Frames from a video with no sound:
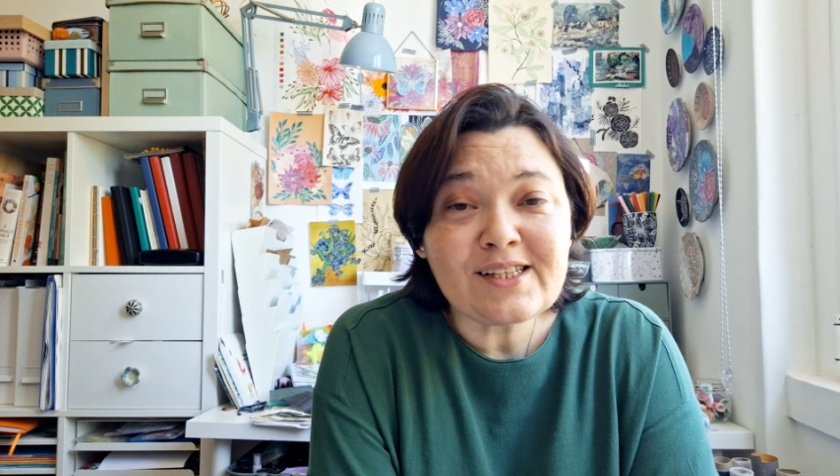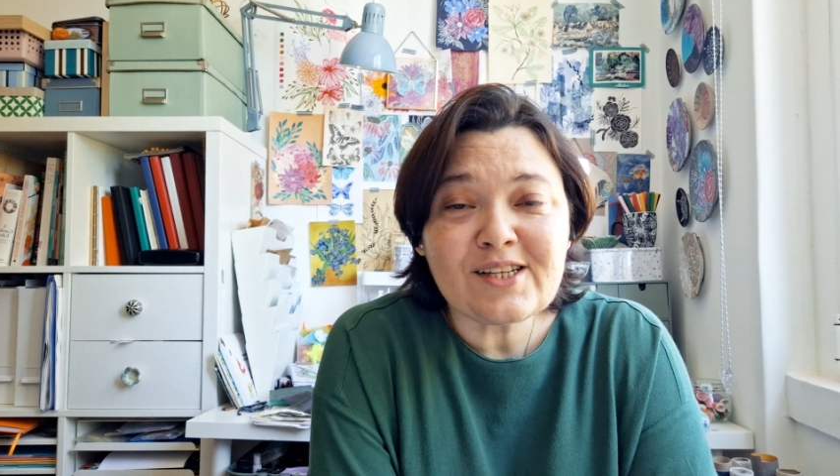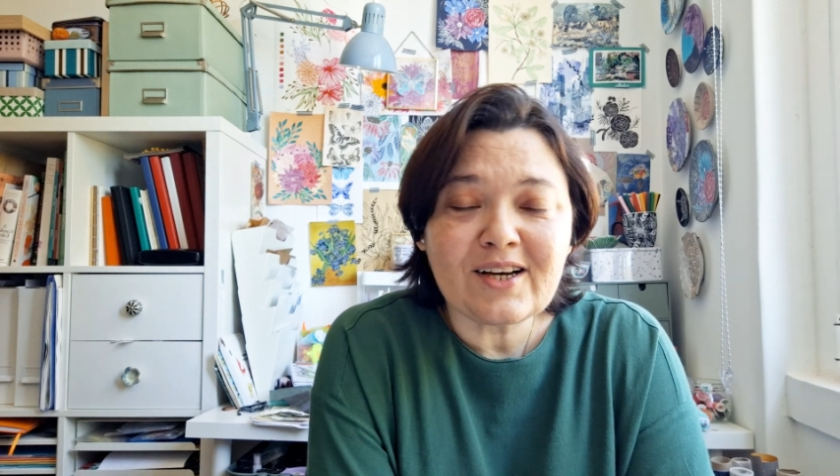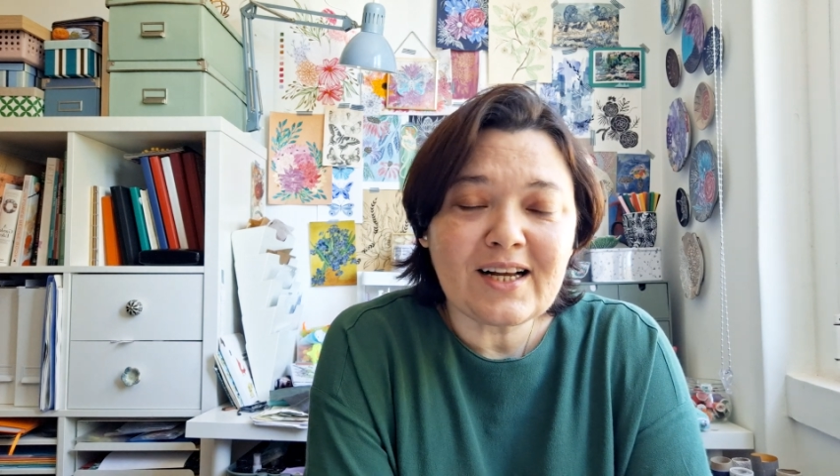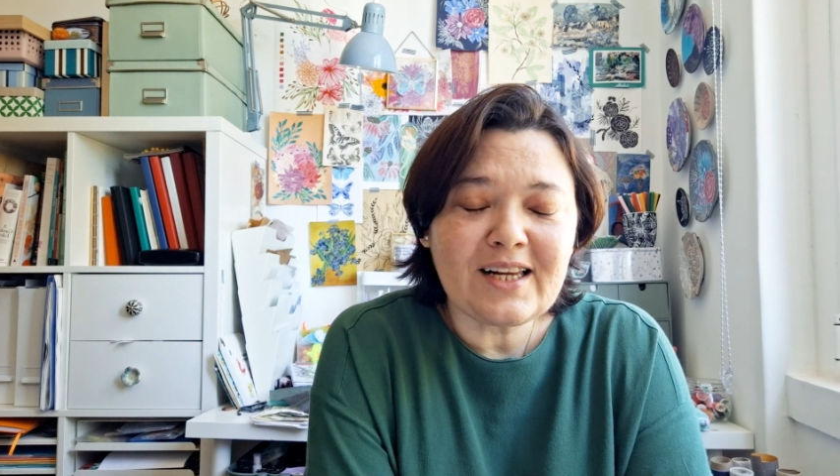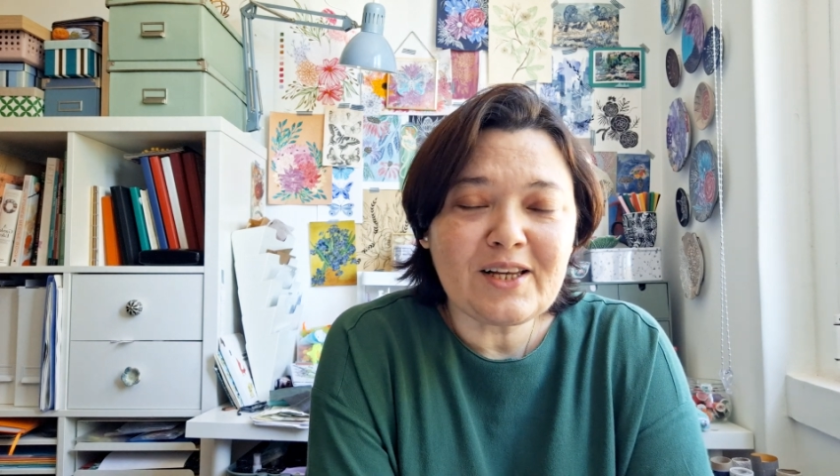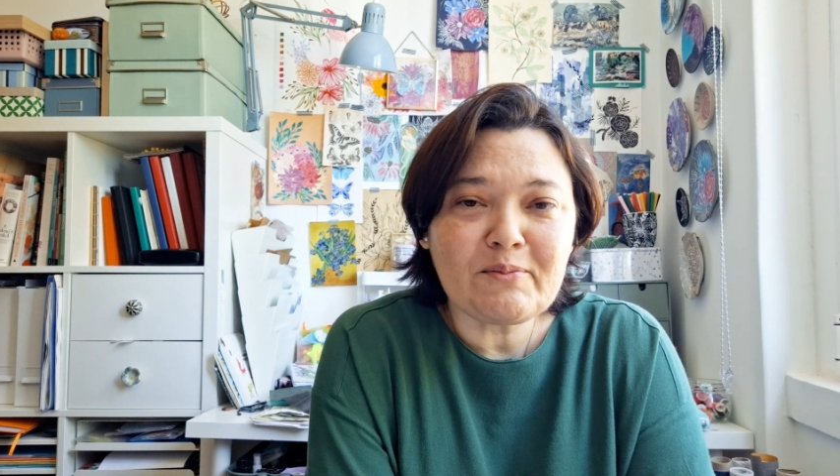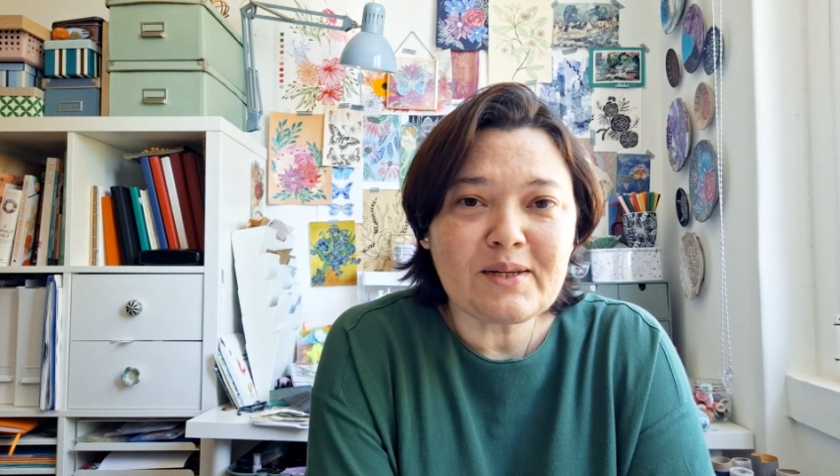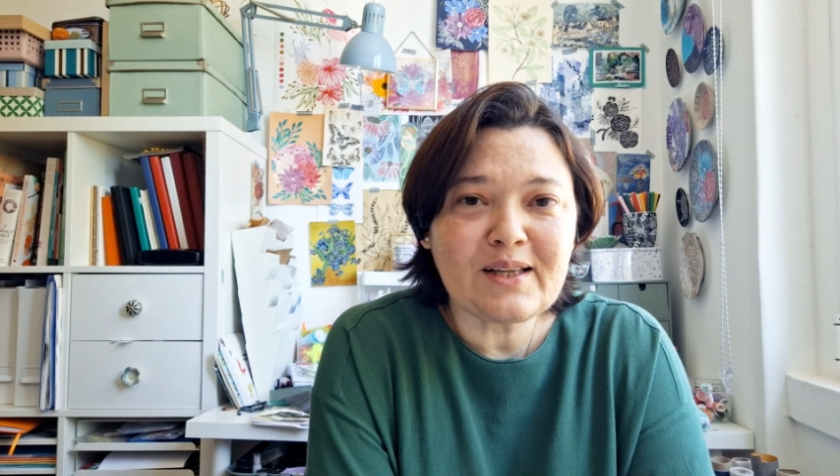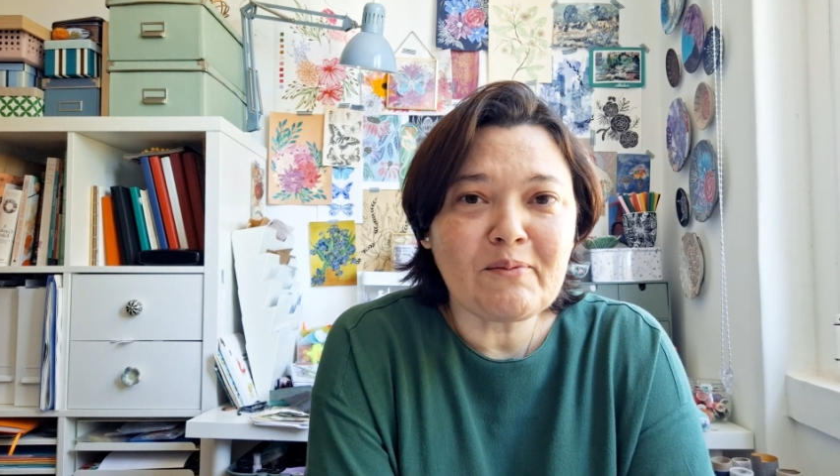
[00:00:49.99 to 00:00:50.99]
talk a little
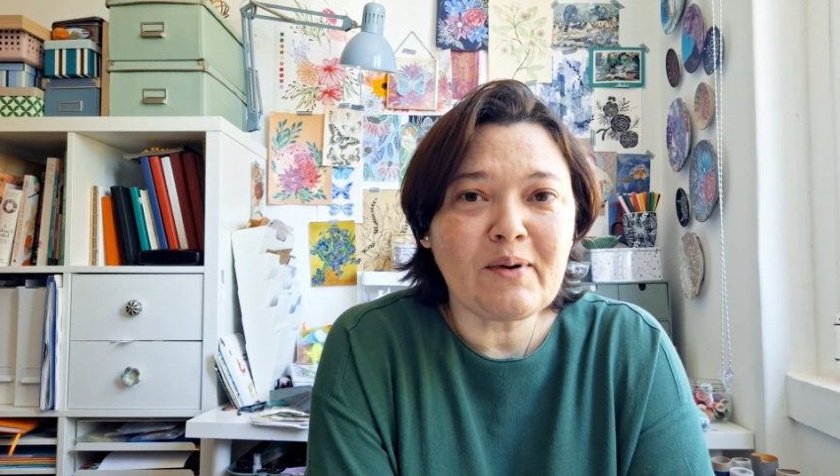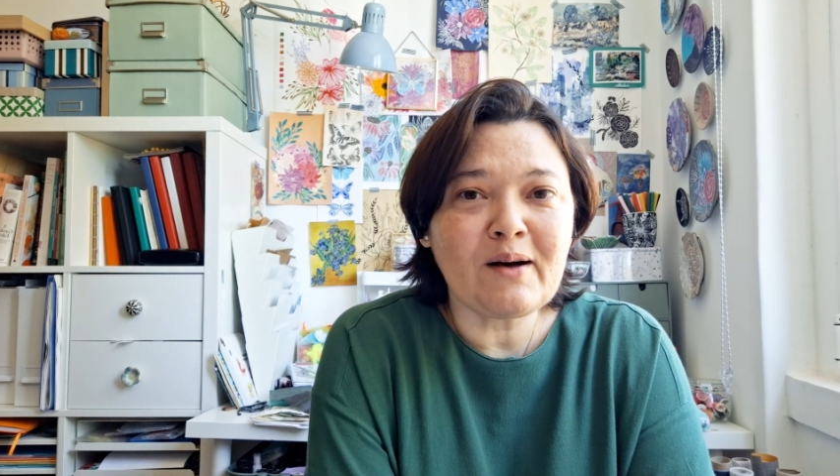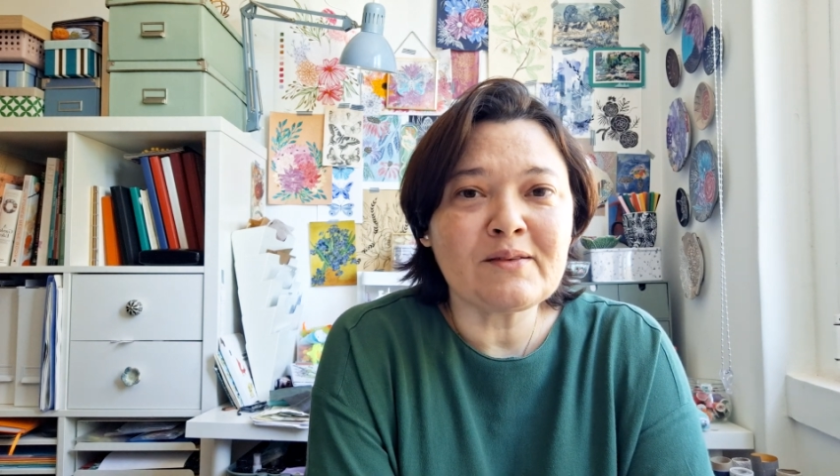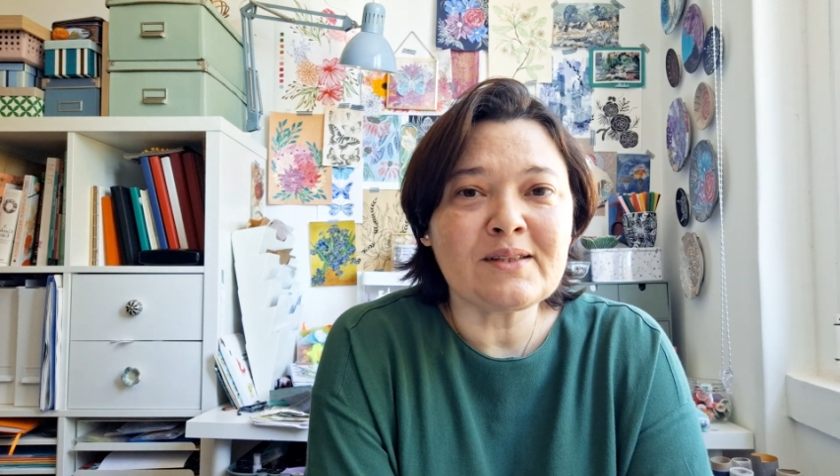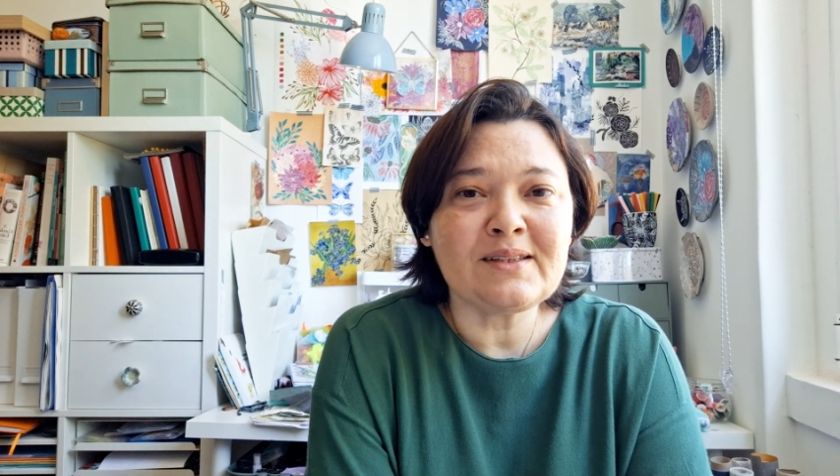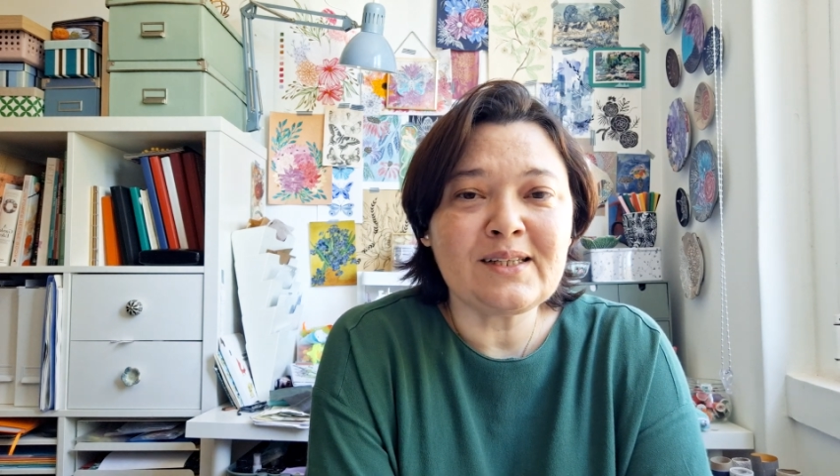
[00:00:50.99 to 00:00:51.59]
bit about